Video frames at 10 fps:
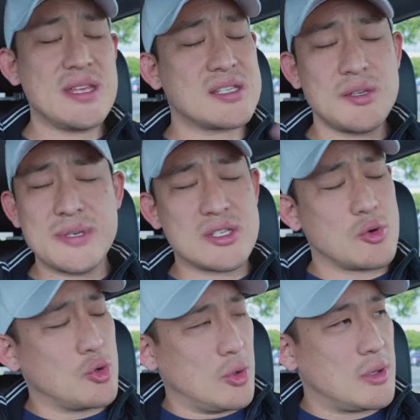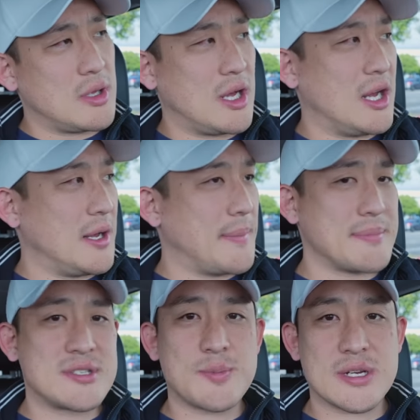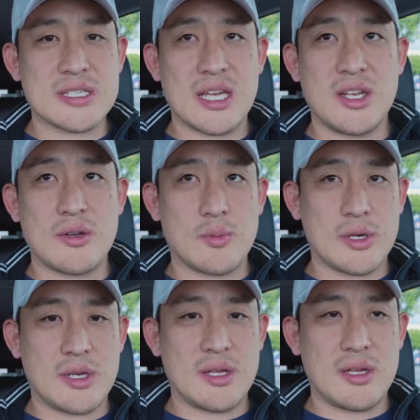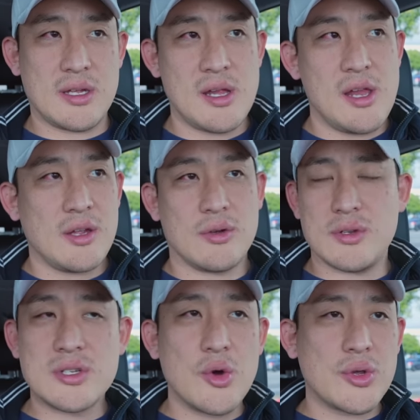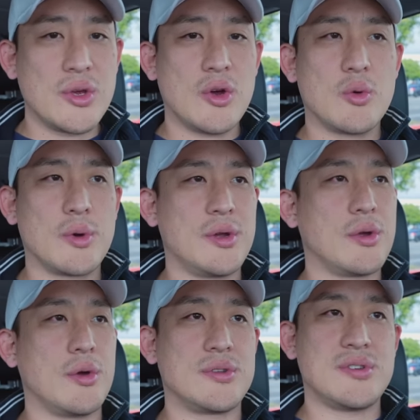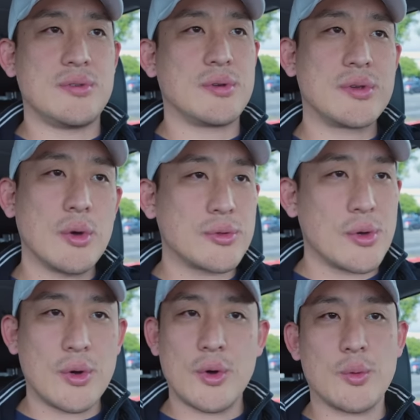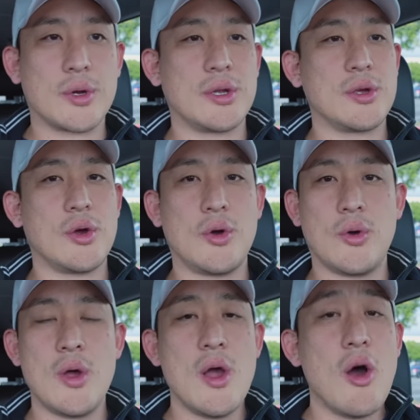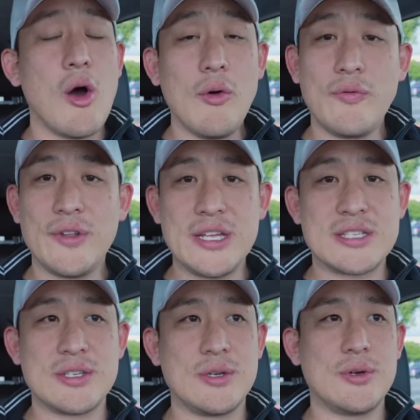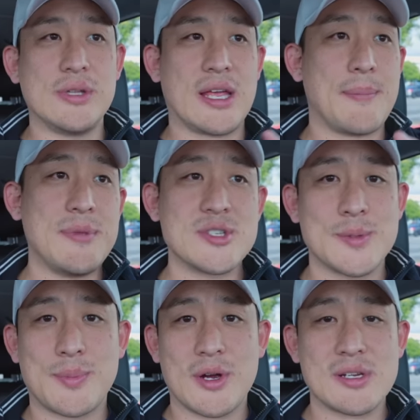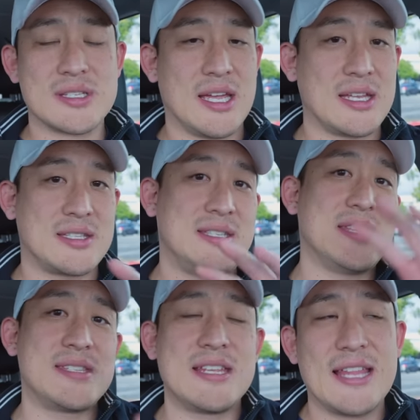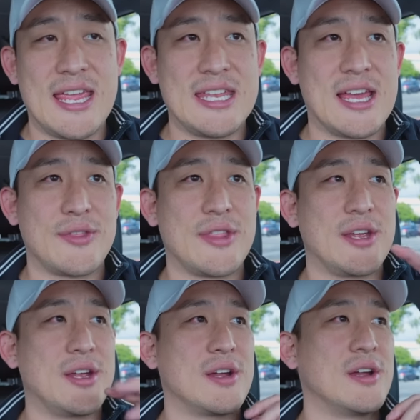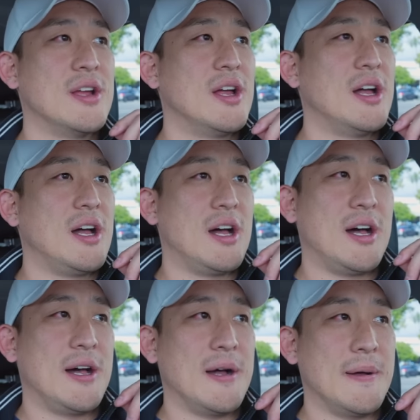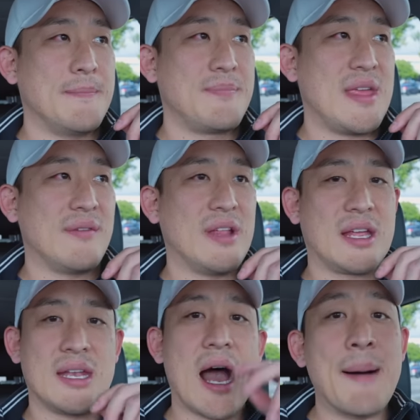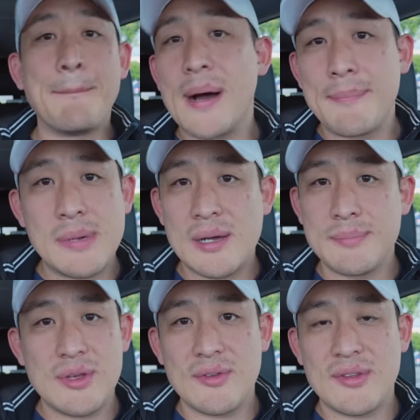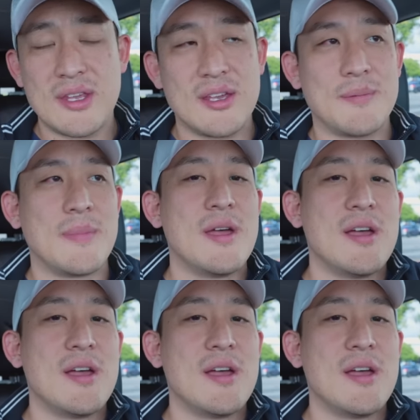It's going to be so cool. I'm super excited. We're going to go to Tokyo. We're going to go to Kyoto. We're going to go, hopefully, to, like, amusement parks like Disneyland out there. They have, like, an Anpanman museum.